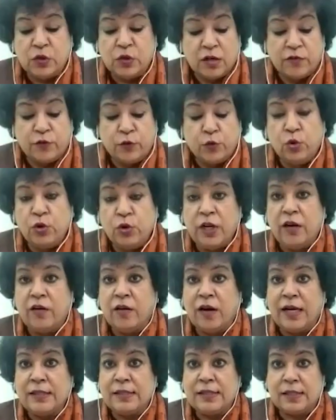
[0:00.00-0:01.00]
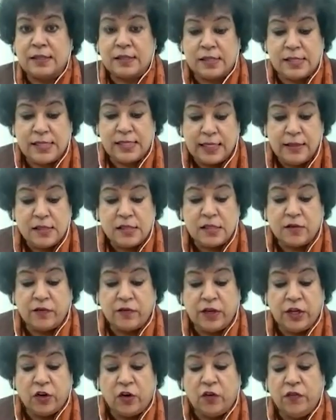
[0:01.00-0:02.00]
Ghafoor. He writes
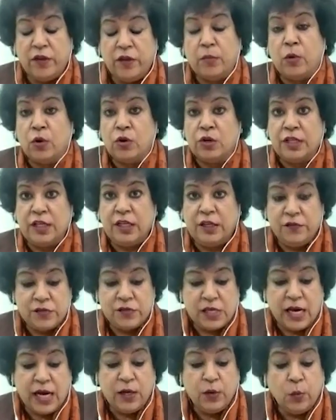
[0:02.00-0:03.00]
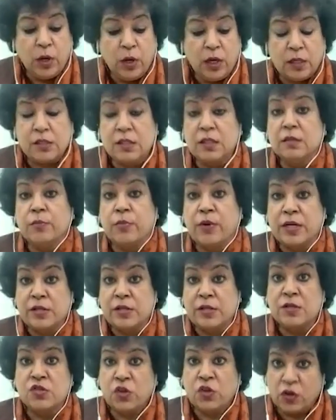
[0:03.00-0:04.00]
extensively on the Maldives and worked in
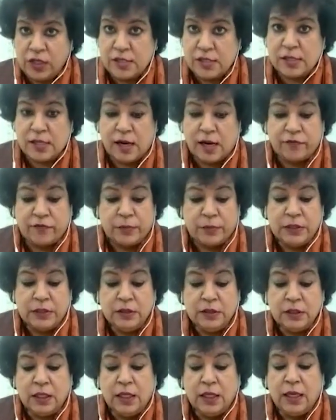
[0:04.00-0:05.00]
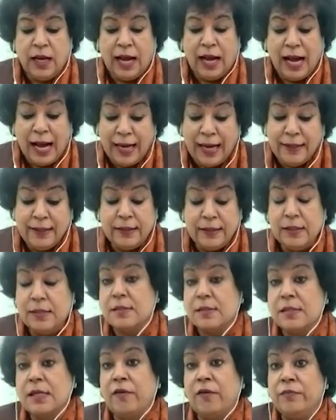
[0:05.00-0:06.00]
President Solih's government and in
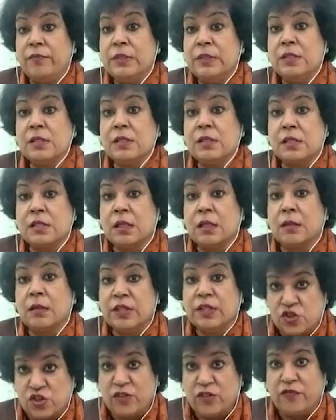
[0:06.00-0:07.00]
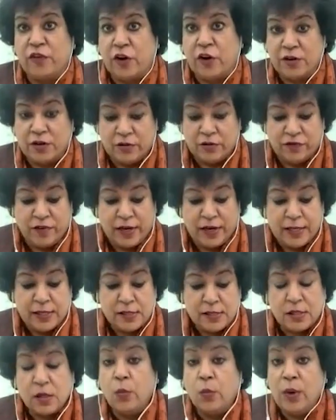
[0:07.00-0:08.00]
his government's Ministry of Foreign
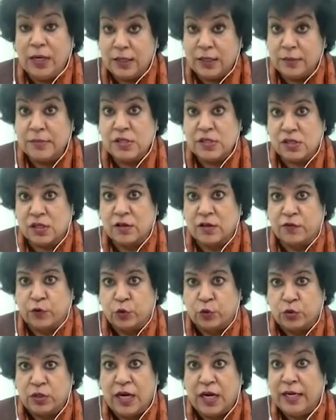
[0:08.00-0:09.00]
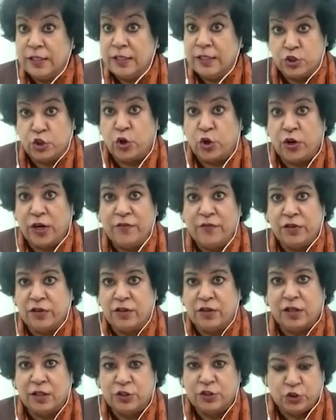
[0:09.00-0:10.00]
Affairs. Welcome, Mr. Ghafoor. I enjoy
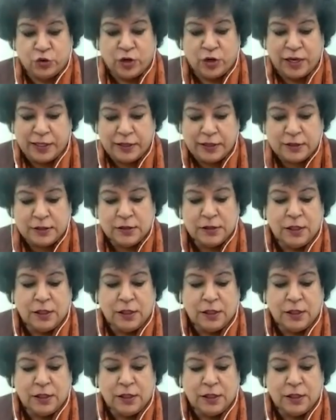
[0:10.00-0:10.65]
everything that you write.